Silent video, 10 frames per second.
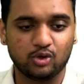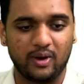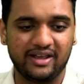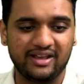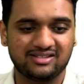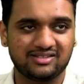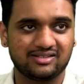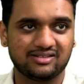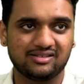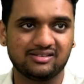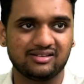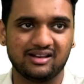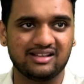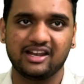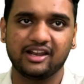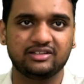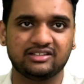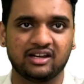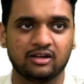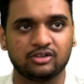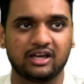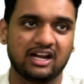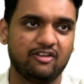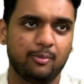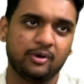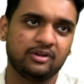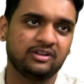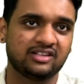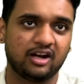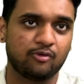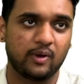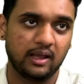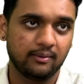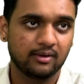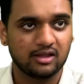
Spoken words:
So y is less than or equal 600. So currently we are producing 600 of y.